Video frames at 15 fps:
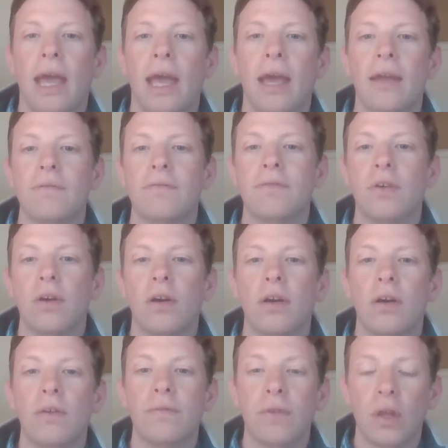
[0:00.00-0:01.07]
And
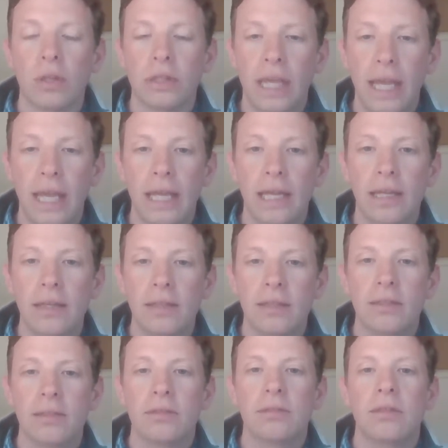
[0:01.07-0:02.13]
for Voltaire,
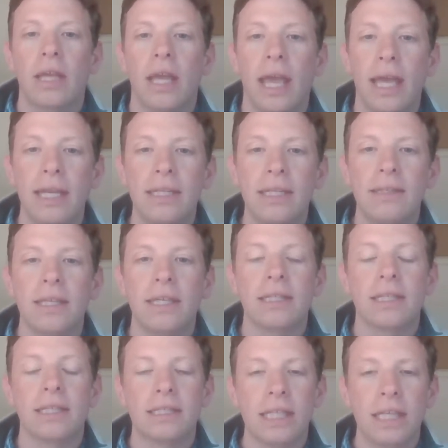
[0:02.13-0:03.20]

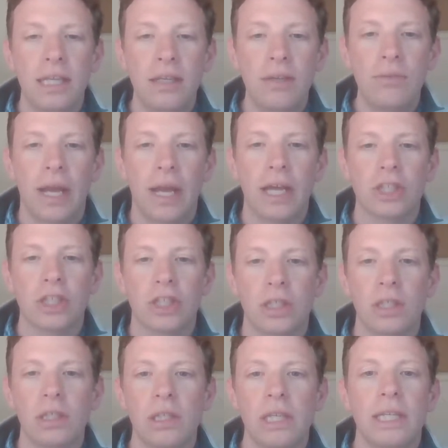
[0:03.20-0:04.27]
anything that's
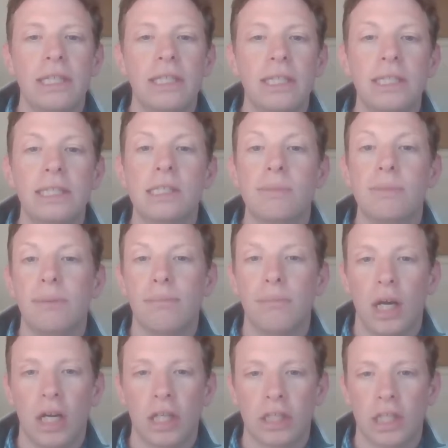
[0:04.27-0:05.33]
irrational needs to be
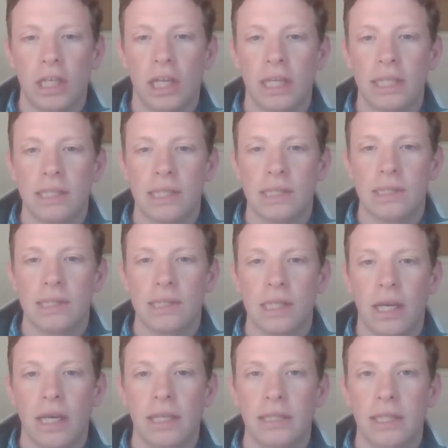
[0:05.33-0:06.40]
marginalized in
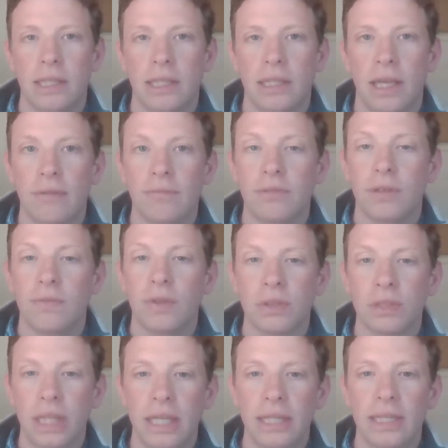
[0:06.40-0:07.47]
society. And for
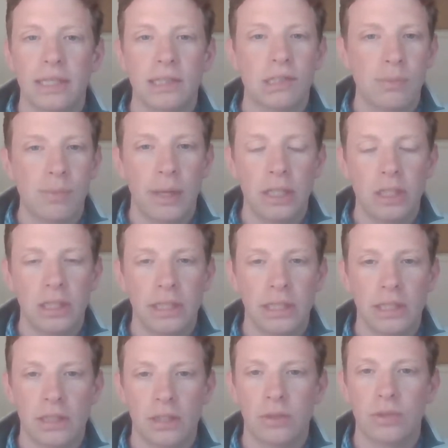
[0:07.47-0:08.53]
Voltaire, that especially
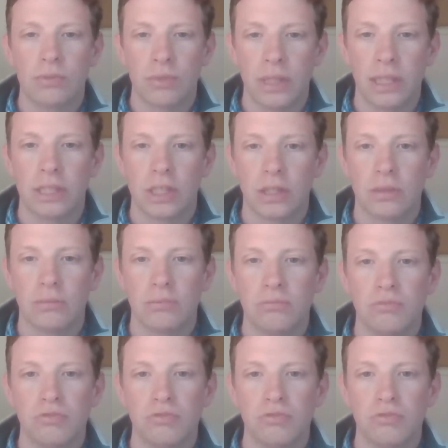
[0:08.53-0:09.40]
includes religion.